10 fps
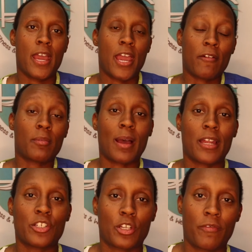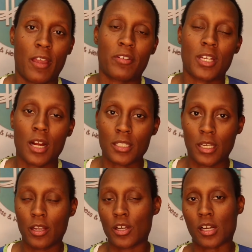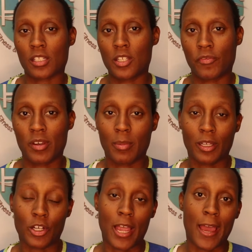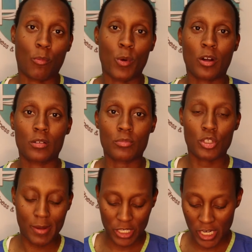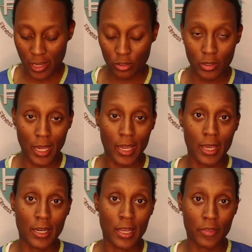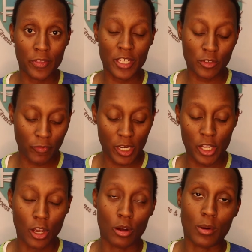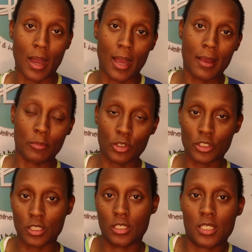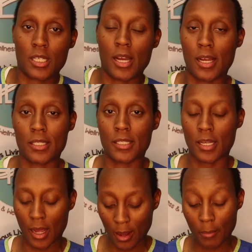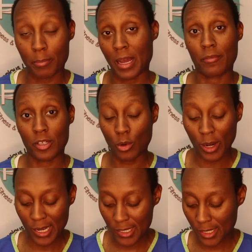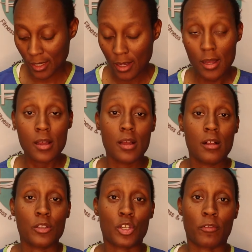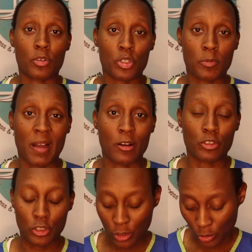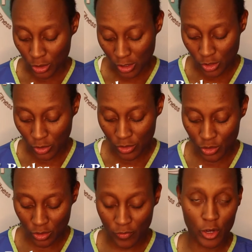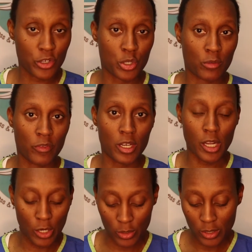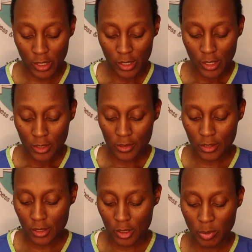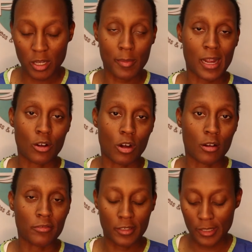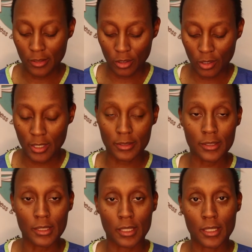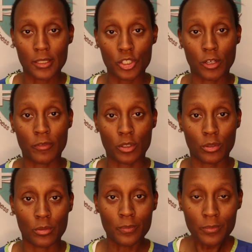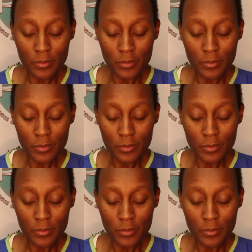Hey everybody, it's your favorite doctor here, Dr. Tiffany Butler, and welcome to my channel. And in this video, I'm going to discuss, by request, cervical spinal stenosis. So this is a very short video, just as piggyback off and on the cervical